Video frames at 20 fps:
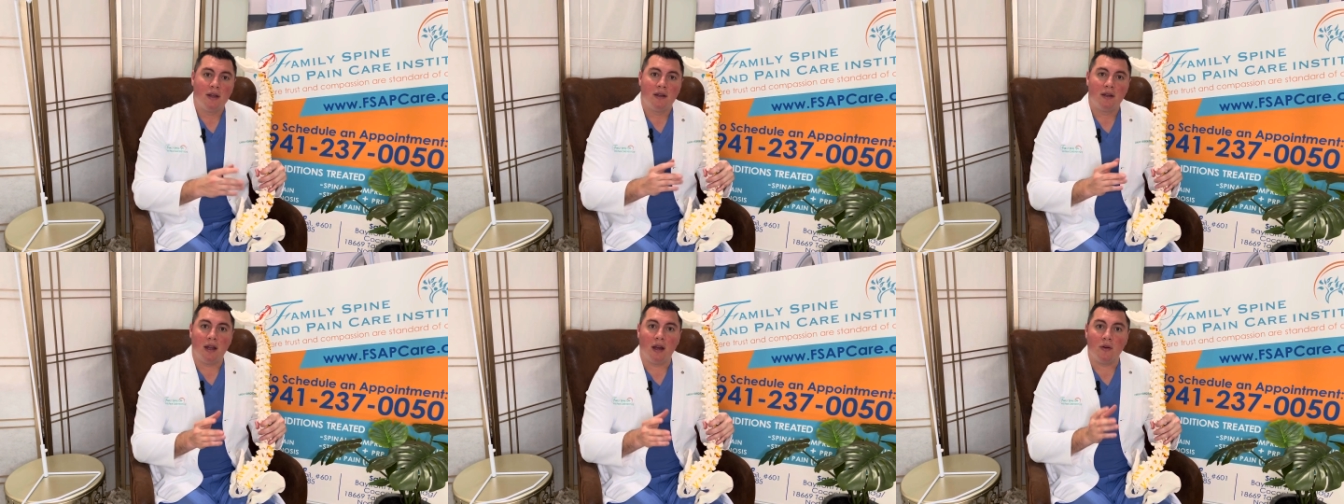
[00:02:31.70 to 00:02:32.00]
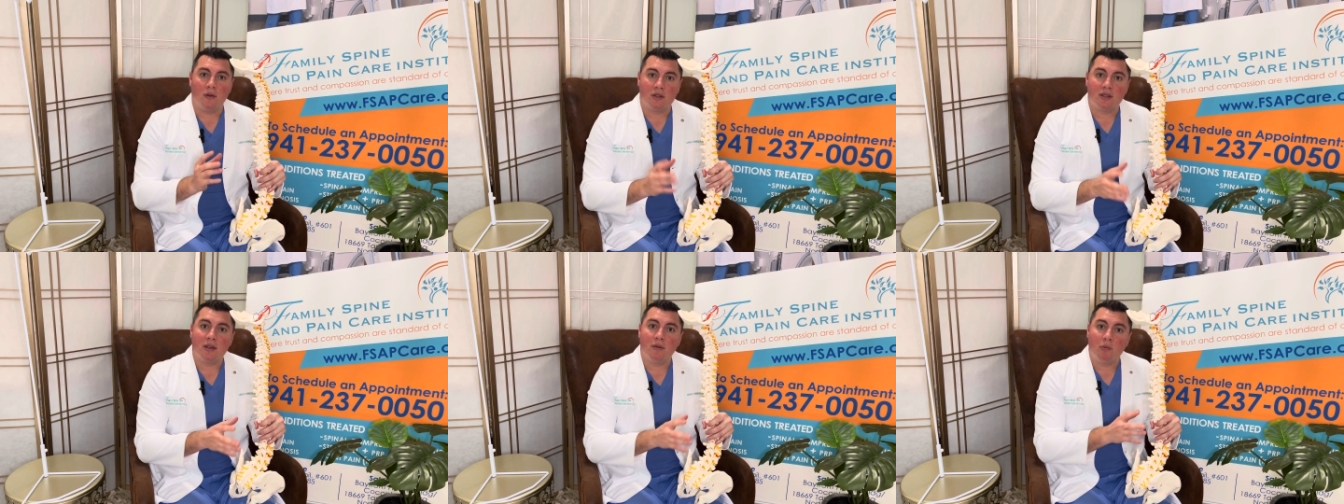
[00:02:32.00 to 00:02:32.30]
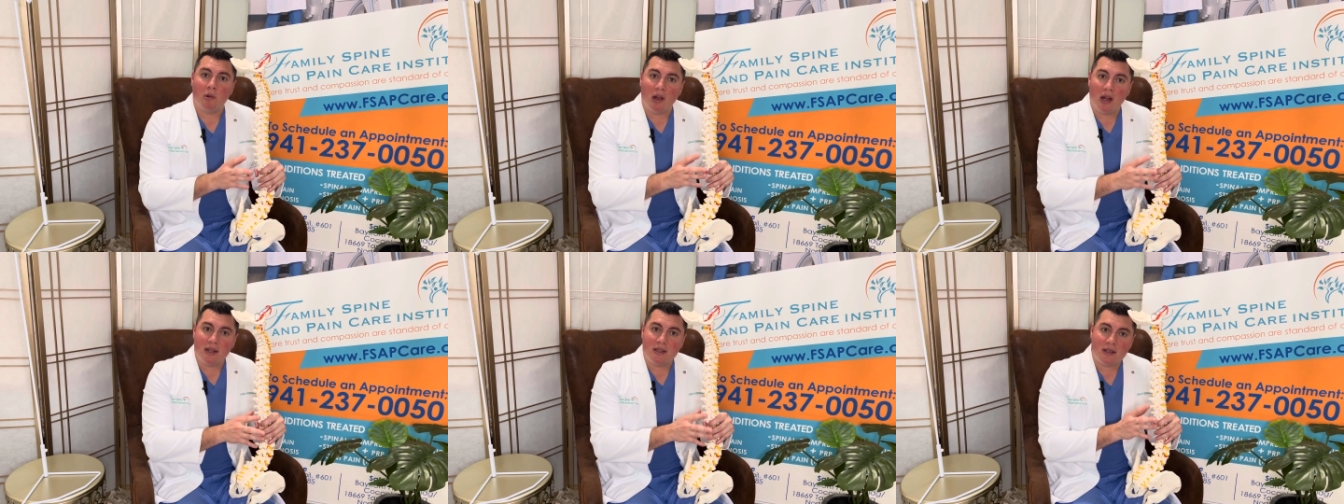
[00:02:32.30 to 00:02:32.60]
Now it's
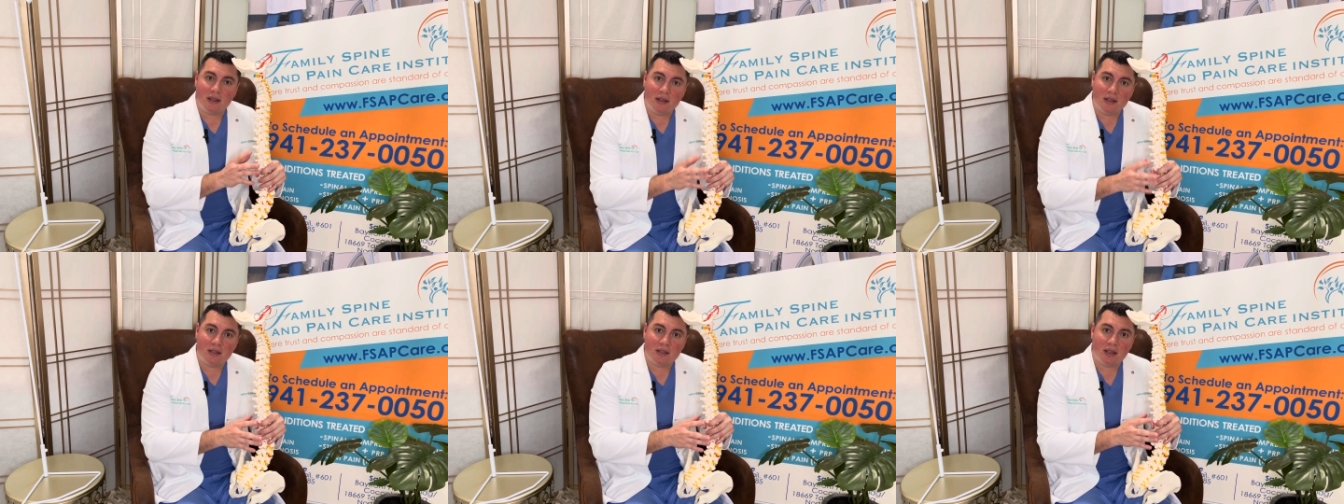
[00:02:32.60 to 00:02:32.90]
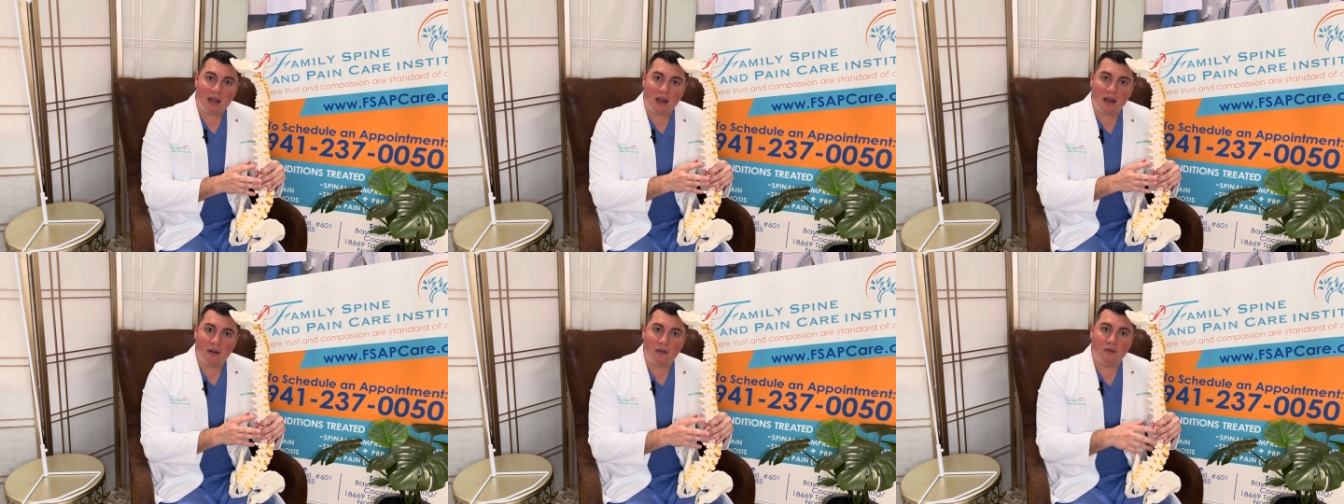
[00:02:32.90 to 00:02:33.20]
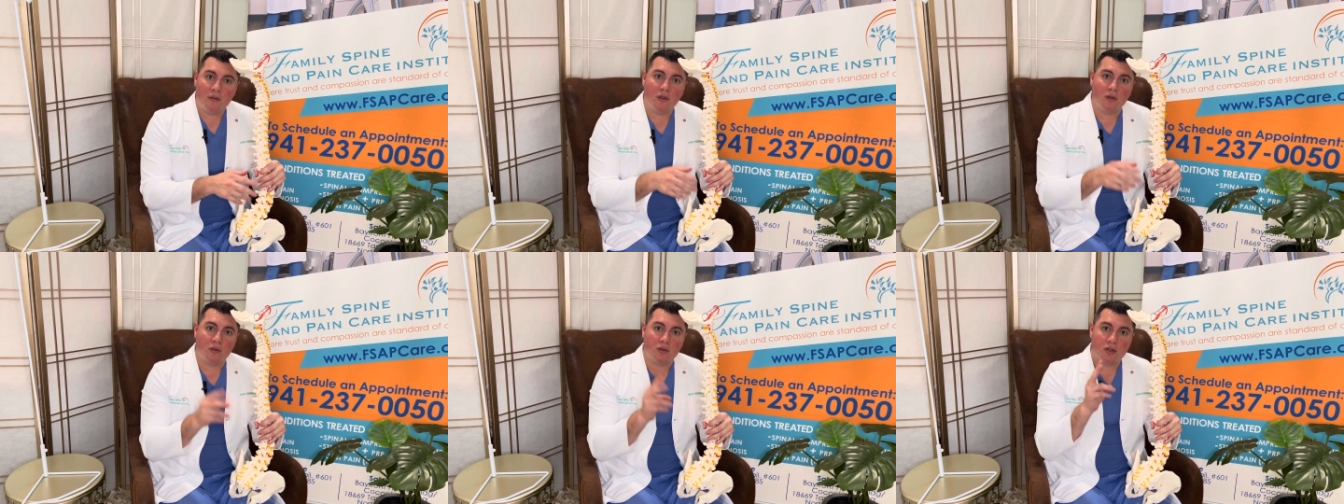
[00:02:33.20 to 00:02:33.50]
implanted inside
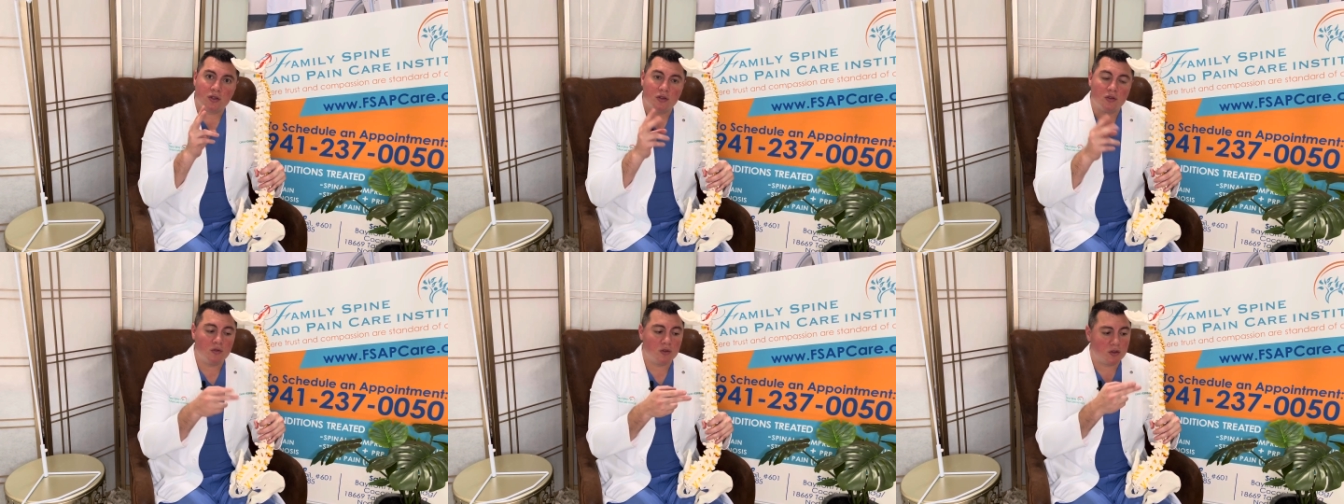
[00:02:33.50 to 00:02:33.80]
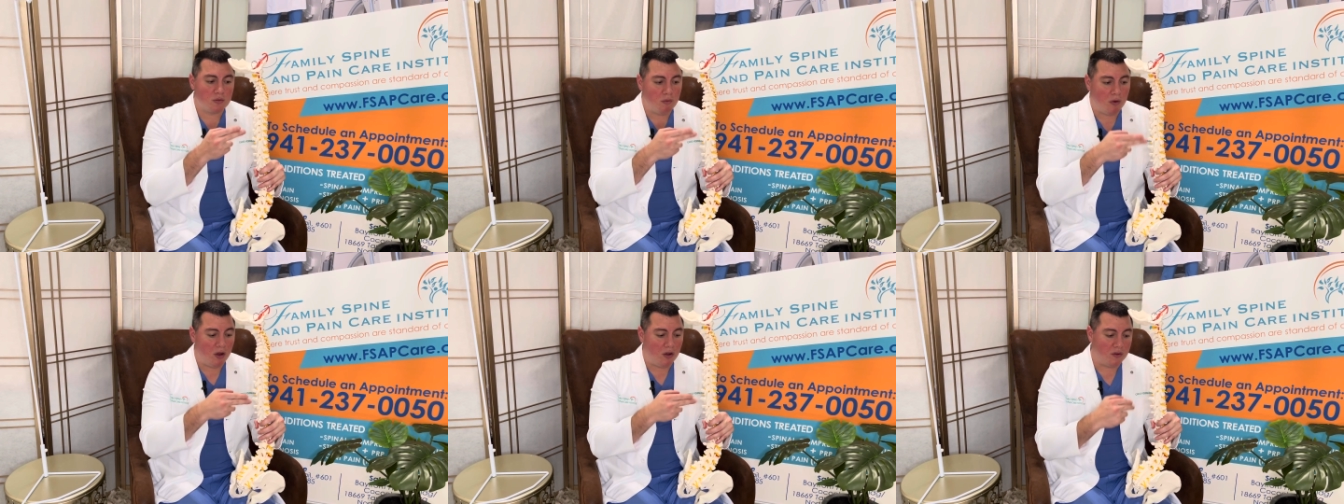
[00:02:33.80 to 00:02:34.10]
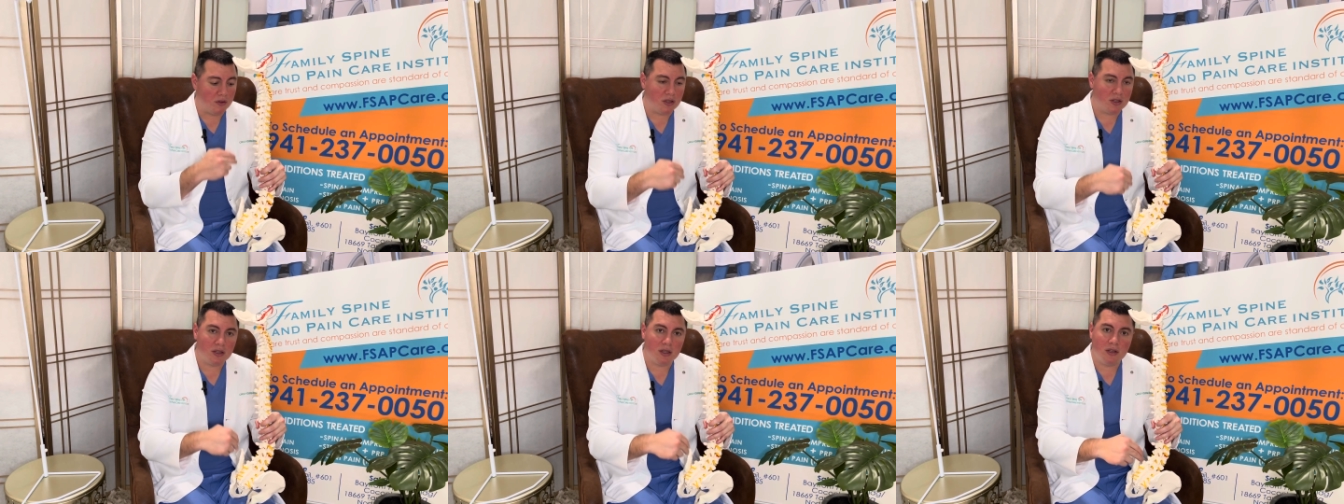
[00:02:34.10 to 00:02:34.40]
of you as two
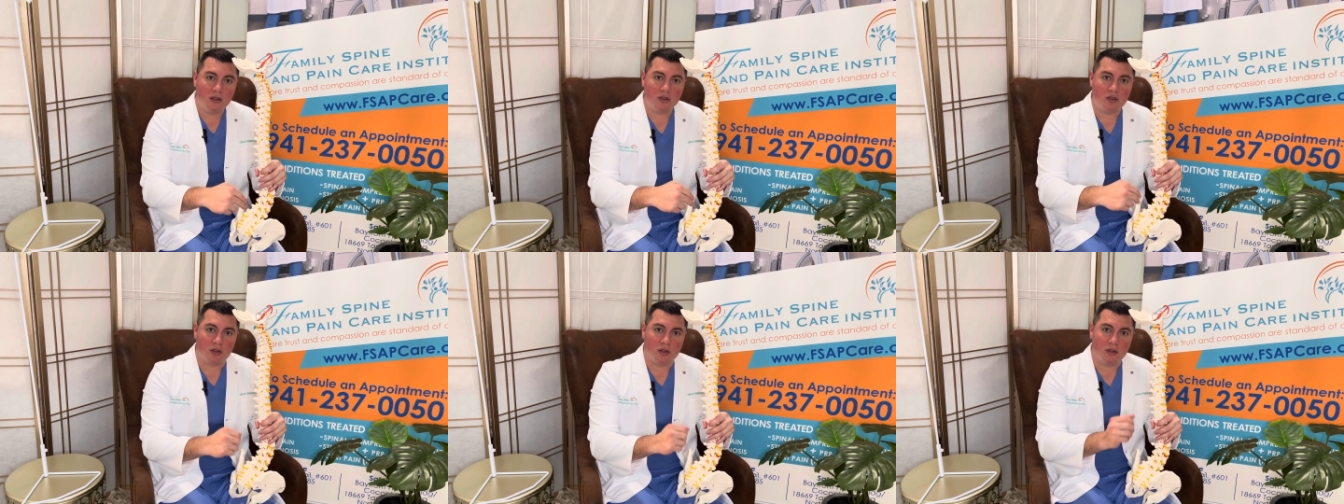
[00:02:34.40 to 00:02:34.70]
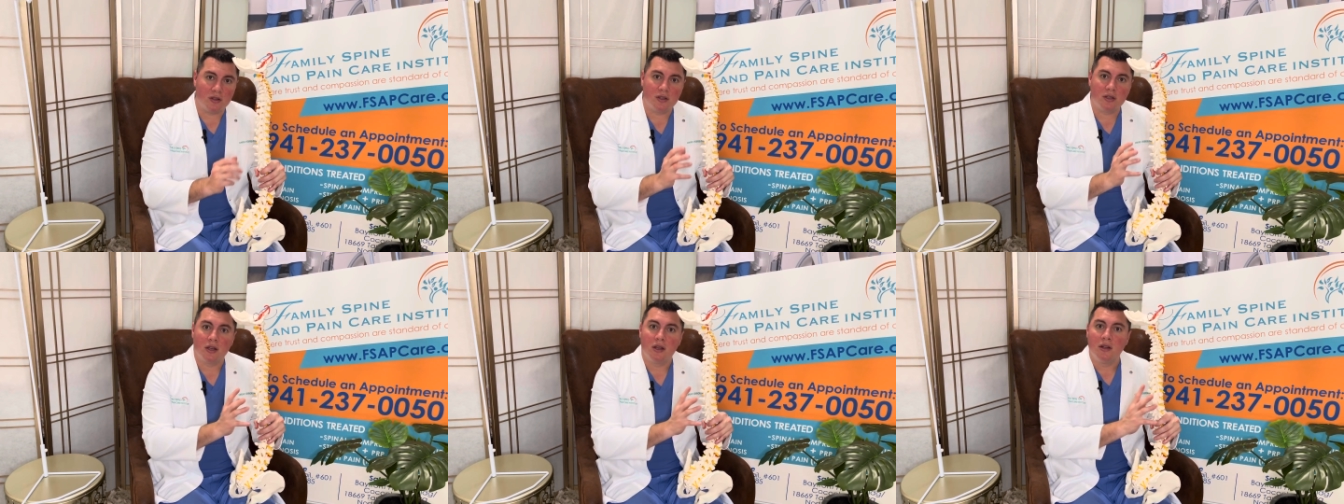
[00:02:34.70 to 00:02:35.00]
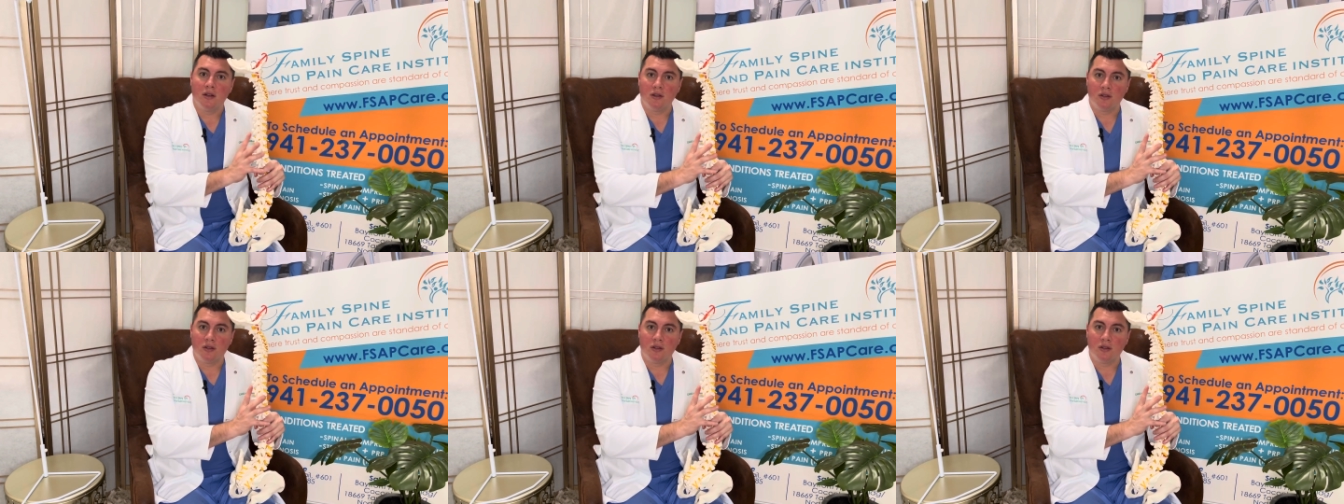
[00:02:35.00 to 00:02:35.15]
small incisions